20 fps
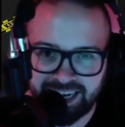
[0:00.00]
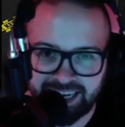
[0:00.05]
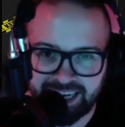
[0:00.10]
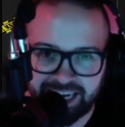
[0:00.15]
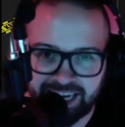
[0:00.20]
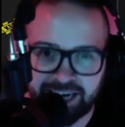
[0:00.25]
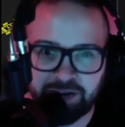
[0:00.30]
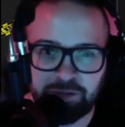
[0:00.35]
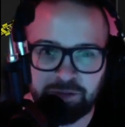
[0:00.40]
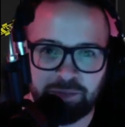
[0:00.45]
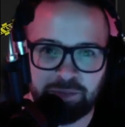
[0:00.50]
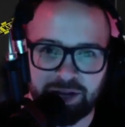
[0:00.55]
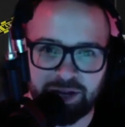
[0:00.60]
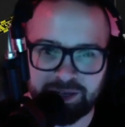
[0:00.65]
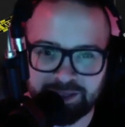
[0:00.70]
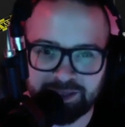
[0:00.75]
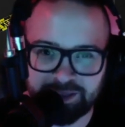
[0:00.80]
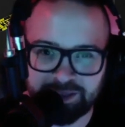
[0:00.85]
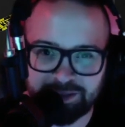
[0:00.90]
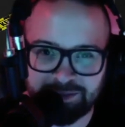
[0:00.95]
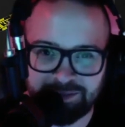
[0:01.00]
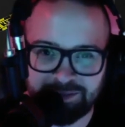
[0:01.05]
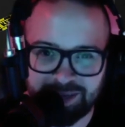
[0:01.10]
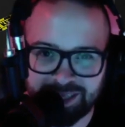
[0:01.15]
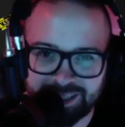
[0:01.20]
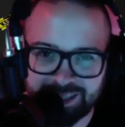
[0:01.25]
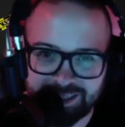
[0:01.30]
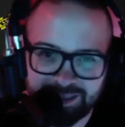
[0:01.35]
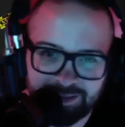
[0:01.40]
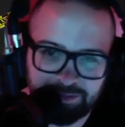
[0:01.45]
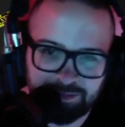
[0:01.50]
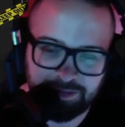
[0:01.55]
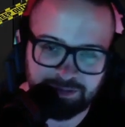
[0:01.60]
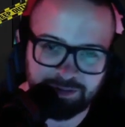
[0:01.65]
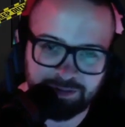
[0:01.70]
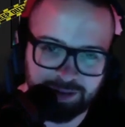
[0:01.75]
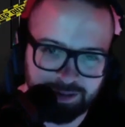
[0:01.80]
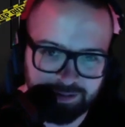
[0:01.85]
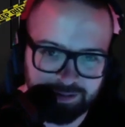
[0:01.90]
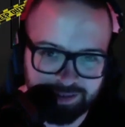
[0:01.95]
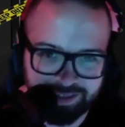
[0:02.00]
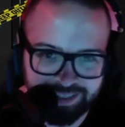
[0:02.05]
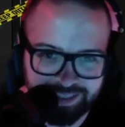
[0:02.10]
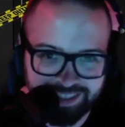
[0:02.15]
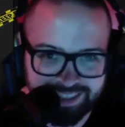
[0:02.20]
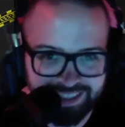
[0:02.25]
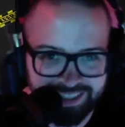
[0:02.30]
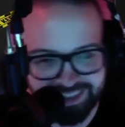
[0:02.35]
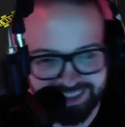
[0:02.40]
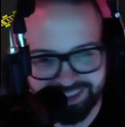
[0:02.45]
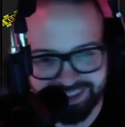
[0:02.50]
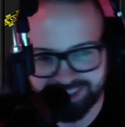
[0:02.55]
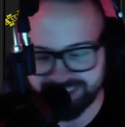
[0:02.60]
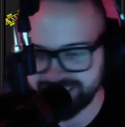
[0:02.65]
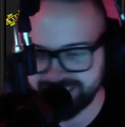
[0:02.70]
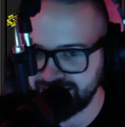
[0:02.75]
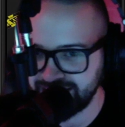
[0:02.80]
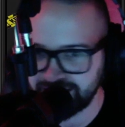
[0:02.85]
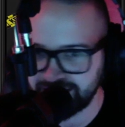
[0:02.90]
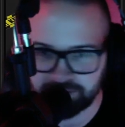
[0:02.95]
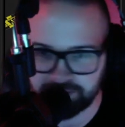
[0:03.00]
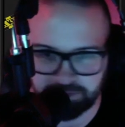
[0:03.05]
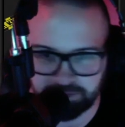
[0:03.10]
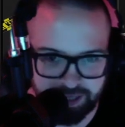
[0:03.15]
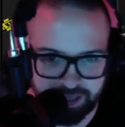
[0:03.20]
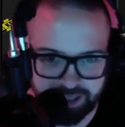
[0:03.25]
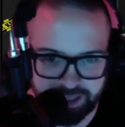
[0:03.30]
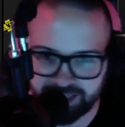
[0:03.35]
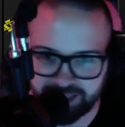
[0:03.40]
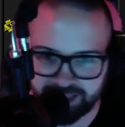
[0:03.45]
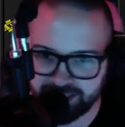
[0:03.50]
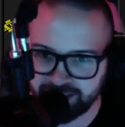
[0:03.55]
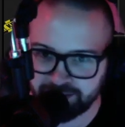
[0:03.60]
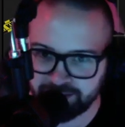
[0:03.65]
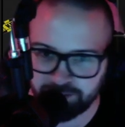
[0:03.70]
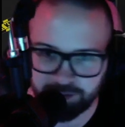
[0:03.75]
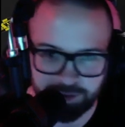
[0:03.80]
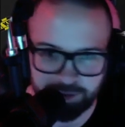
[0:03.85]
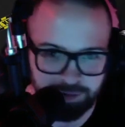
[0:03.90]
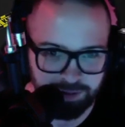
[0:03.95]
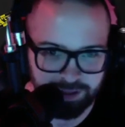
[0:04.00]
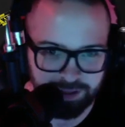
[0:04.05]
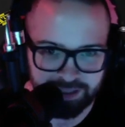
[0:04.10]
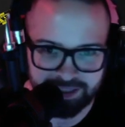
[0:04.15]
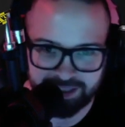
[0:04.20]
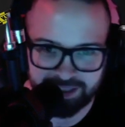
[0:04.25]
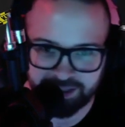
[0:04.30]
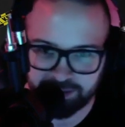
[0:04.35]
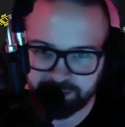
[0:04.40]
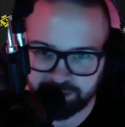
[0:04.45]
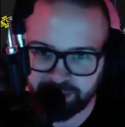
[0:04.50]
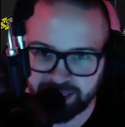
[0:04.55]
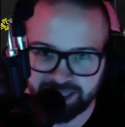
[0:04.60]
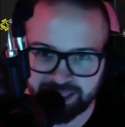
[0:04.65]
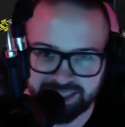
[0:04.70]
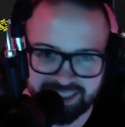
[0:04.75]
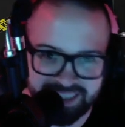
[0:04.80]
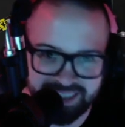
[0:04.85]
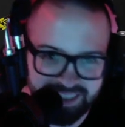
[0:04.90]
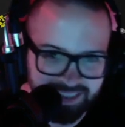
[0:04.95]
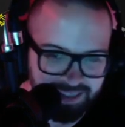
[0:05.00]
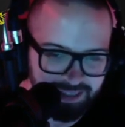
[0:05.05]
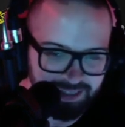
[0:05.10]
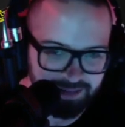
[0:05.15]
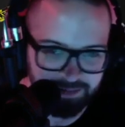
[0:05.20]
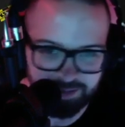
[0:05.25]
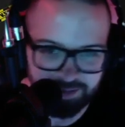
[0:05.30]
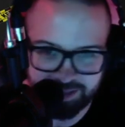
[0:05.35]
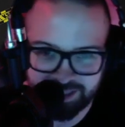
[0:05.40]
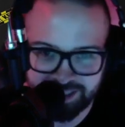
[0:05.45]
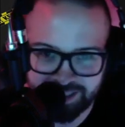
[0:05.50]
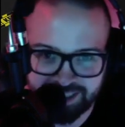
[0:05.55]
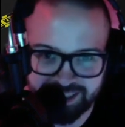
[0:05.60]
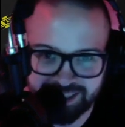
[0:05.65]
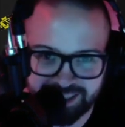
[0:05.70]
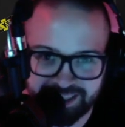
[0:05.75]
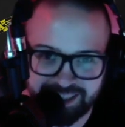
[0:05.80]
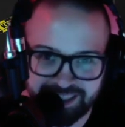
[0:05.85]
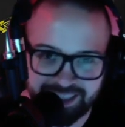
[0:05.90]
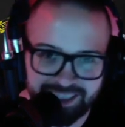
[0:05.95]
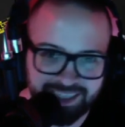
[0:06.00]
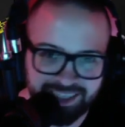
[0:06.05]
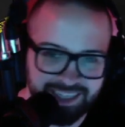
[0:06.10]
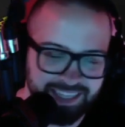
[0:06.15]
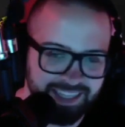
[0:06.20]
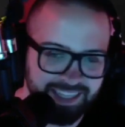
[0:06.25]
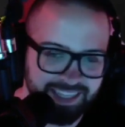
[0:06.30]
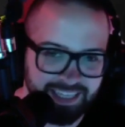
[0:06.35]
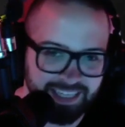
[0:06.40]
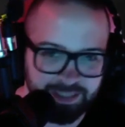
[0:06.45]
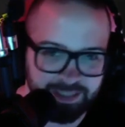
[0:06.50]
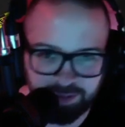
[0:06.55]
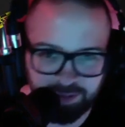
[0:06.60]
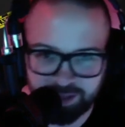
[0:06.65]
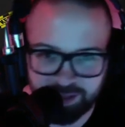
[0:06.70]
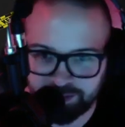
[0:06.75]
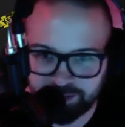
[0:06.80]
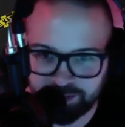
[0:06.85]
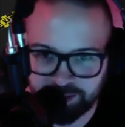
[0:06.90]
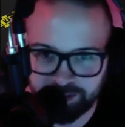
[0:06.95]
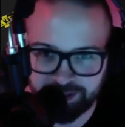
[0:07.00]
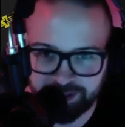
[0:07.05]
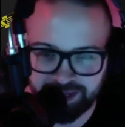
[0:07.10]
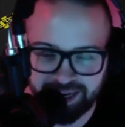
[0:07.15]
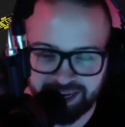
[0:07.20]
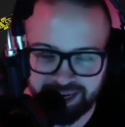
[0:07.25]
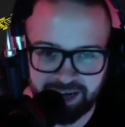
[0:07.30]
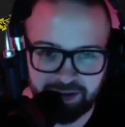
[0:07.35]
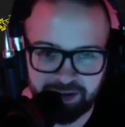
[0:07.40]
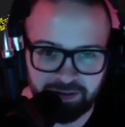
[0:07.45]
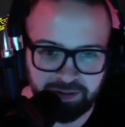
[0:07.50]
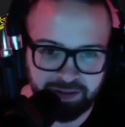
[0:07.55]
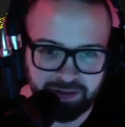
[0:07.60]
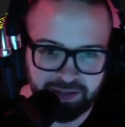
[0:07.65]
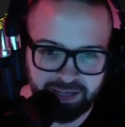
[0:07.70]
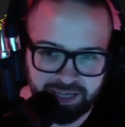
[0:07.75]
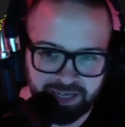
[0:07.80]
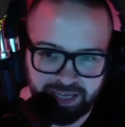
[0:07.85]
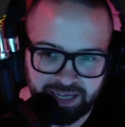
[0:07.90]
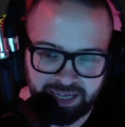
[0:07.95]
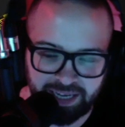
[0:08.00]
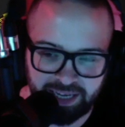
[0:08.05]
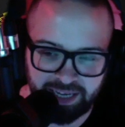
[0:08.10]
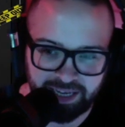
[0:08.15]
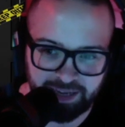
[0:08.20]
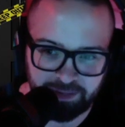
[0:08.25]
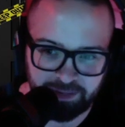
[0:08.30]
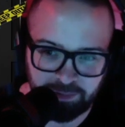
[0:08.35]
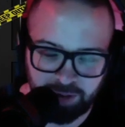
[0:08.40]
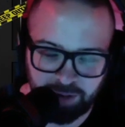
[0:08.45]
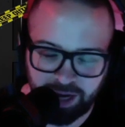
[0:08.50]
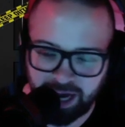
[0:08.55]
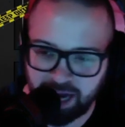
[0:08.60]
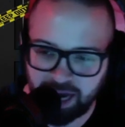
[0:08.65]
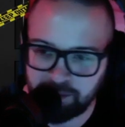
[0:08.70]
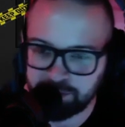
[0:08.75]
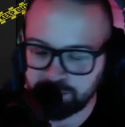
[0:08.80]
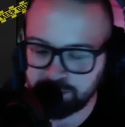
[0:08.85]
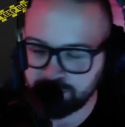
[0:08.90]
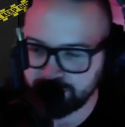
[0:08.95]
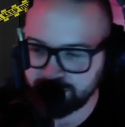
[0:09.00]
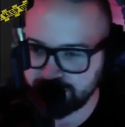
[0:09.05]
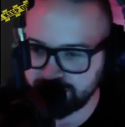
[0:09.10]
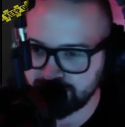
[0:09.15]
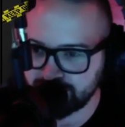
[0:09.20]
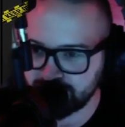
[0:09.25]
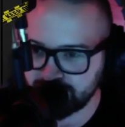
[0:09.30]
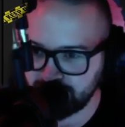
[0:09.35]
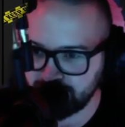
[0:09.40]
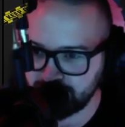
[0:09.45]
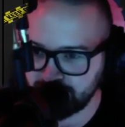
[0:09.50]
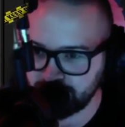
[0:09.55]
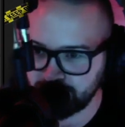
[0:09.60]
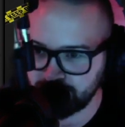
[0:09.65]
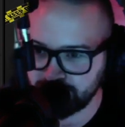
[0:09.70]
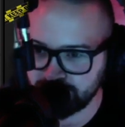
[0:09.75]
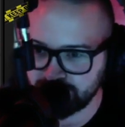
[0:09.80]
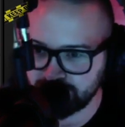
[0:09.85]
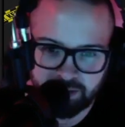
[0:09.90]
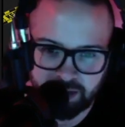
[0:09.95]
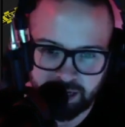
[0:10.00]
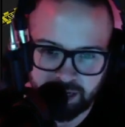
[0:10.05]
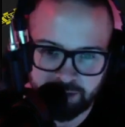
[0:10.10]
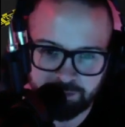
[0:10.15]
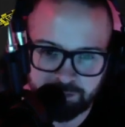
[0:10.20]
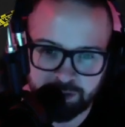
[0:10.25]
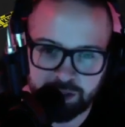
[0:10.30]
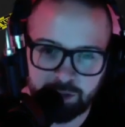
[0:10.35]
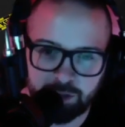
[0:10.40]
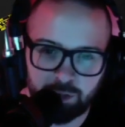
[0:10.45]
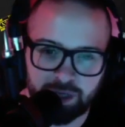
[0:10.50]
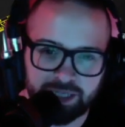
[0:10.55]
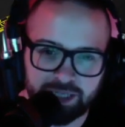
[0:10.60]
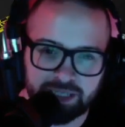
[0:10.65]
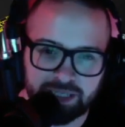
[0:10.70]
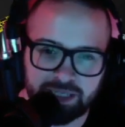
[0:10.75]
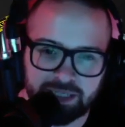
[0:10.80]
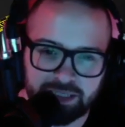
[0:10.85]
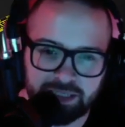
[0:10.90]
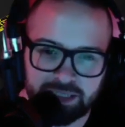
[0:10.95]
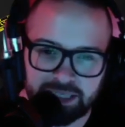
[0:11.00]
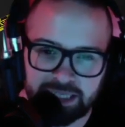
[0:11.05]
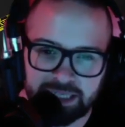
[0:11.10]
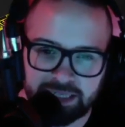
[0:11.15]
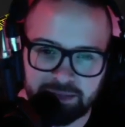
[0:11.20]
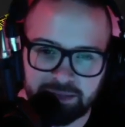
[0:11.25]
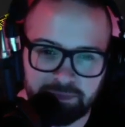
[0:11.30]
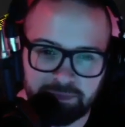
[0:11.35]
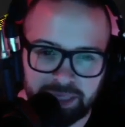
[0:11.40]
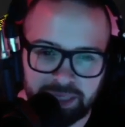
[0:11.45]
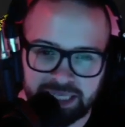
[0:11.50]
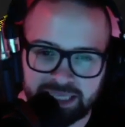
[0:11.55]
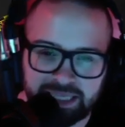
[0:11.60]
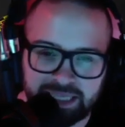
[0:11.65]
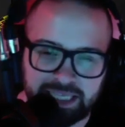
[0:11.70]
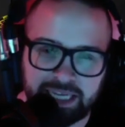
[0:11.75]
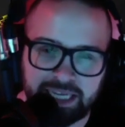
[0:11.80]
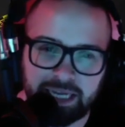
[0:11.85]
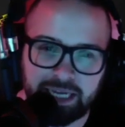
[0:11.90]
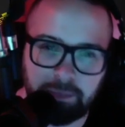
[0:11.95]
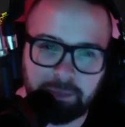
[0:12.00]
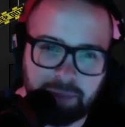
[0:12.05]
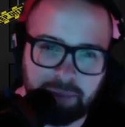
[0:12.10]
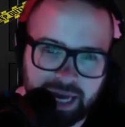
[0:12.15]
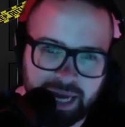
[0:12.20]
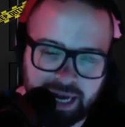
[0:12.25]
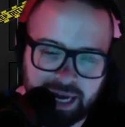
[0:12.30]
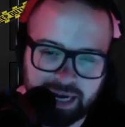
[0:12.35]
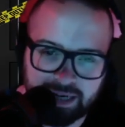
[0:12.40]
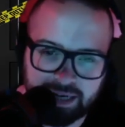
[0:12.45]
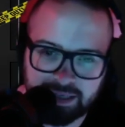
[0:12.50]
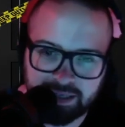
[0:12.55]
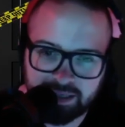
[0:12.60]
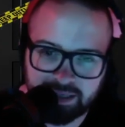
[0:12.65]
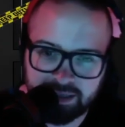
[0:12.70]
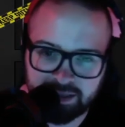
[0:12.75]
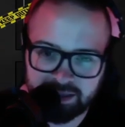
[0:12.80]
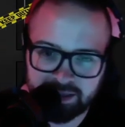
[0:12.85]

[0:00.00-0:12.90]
care about it too much before I release it. You just have to write it, record it to your best, and release it. And that's what I'm doing now. And what happened with this song was I really wanted it to make the impact